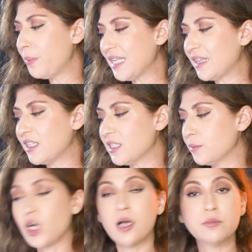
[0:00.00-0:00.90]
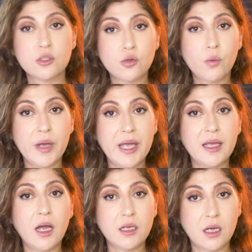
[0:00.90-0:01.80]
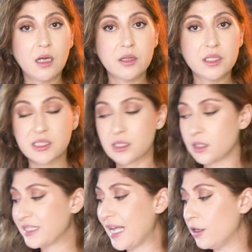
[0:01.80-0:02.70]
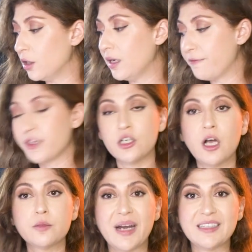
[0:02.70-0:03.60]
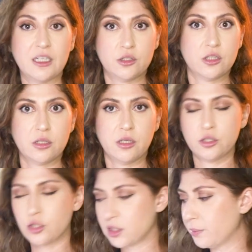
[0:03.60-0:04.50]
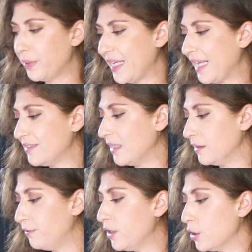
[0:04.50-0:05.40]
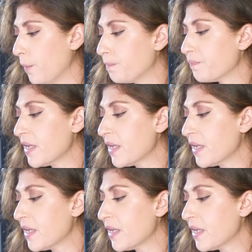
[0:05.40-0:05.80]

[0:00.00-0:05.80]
but at the same time, there's no way this seller, if they're not brand registered, they just simply can't add a video.